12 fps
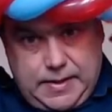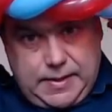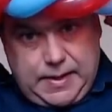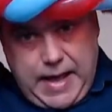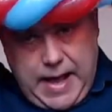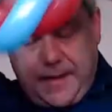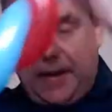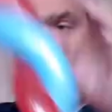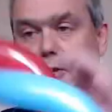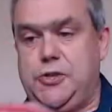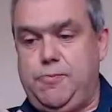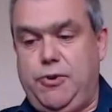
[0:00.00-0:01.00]
Yeah, that
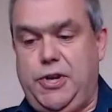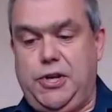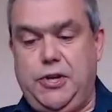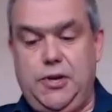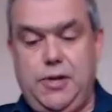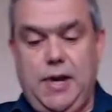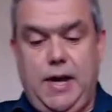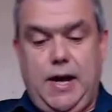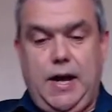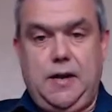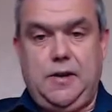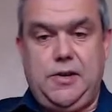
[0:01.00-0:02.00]
looks pretty good.
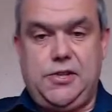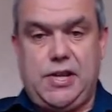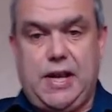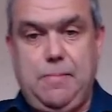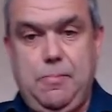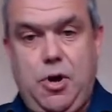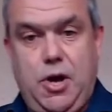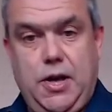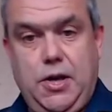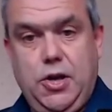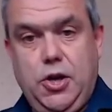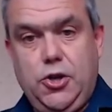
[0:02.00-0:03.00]
And I'm going to take my
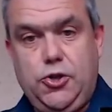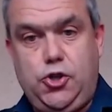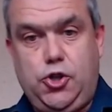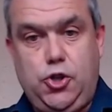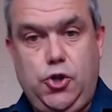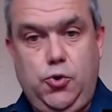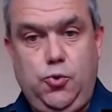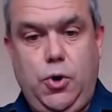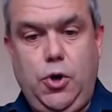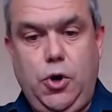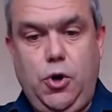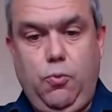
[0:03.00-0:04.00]
2
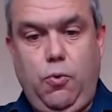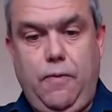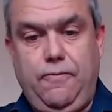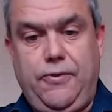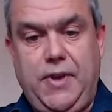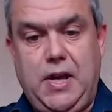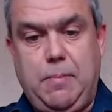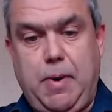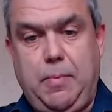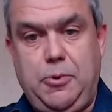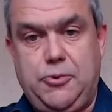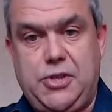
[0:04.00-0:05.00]
1-finger
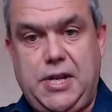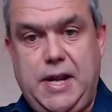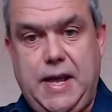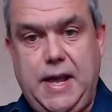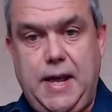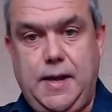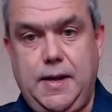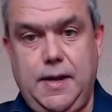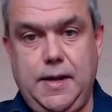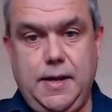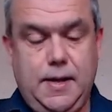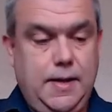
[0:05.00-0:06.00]
bubbles here,
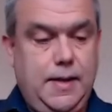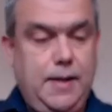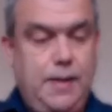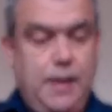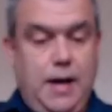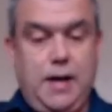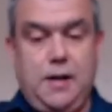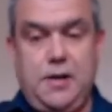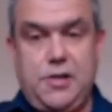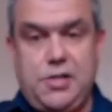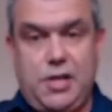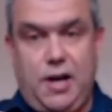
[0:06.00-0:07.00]
and I'm going
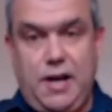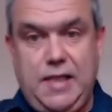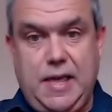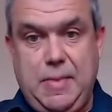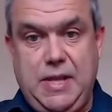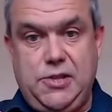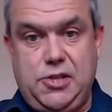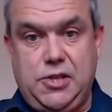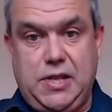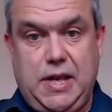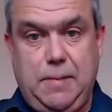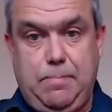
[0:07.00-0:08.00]
to tie them into
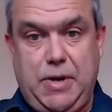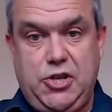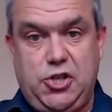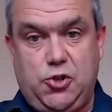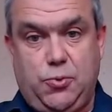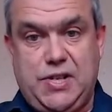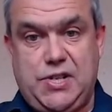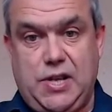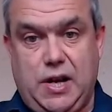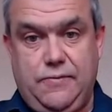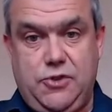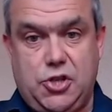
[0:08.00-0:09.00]
the pinch twist that
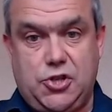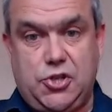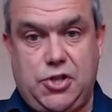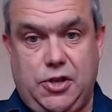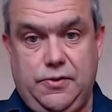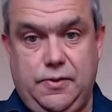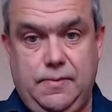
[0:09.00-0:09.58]
I've just done.